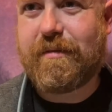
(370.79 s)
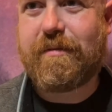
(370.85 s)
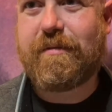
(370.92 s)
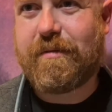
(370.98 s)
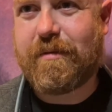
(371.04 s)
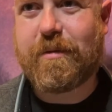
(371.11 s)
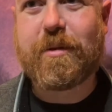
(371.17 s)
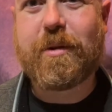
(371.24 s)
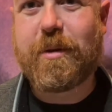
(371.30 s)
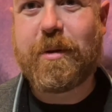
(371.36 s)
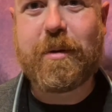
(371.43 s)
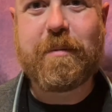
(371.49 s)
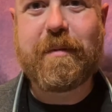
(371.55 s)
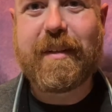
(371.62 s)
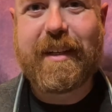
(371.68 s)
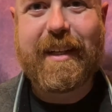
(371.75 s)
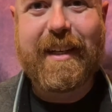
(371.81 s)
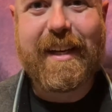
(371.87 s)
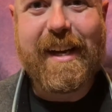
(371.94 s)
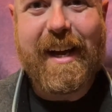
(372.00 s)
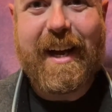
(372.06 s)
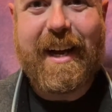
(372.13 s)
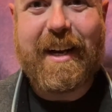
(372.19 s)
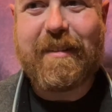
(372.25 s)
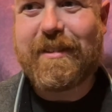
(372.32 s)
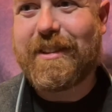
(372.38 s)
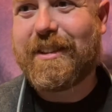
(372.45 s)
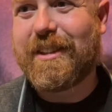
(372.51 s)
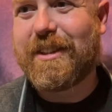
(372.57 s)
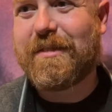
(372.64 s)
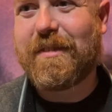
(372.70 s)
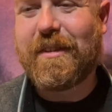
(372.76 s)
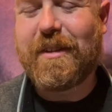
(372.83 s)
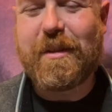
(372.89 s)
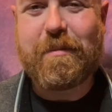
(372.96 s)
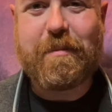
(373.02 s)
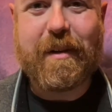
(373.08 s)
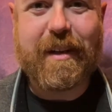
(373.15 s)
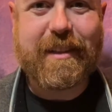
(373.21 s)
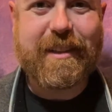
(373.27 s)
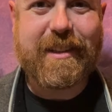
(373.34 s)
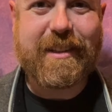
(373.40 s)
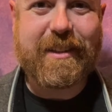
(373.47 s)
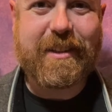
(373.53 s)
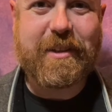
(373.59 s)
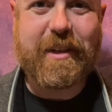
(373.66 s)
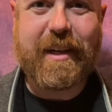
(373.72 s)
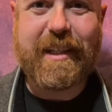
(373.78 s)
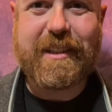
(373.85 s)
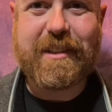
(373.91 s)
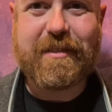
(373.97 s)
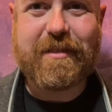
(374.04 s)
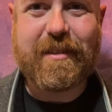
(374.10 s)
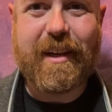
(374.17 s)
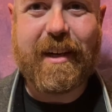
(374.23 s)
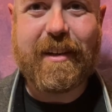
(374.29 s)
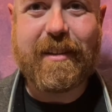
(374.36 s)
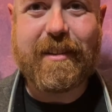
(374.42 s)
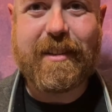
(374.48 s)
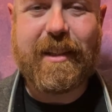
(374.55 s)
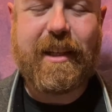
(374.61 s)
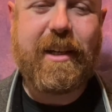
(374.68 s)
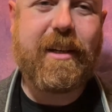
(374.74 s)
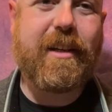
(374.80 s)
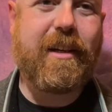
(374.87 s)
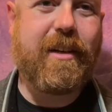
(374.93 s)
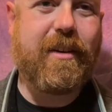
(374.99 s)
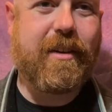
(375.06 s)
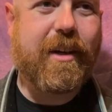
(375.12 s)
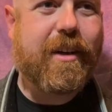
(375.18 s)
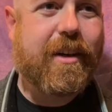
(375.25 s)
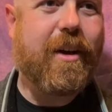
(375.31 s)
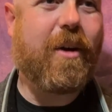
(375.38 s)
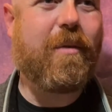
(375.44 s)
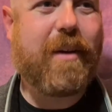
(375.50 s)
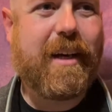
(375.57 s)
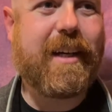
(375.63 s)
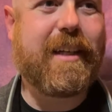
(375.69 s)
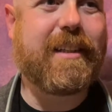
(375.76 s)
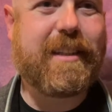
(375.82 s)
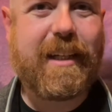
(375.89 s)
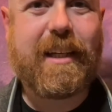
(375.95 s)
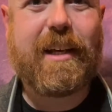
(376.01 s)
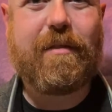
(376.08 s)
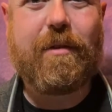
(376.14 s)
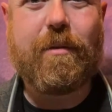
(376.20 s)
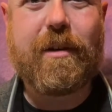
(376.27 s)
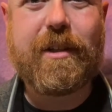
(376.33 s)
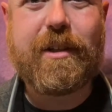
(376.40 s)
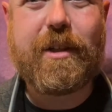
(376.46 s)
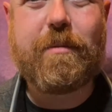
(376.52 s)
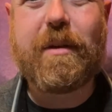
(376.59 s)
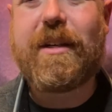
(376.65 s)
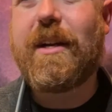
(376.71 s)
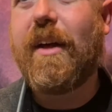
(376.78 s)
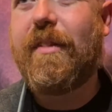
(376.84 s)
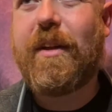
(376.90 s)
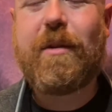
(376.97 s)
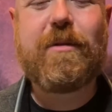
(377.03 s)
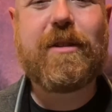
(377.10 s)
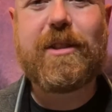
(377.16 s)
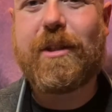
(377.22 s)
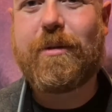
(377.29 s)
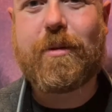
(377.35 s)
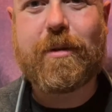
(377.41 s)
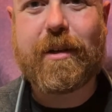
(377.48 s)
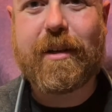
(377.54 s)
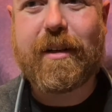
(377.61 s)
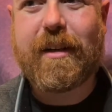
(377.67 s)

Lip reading: room, and it was just full of boxes and crates of records that you could go in and dig if you wanted to, but nothing was in order.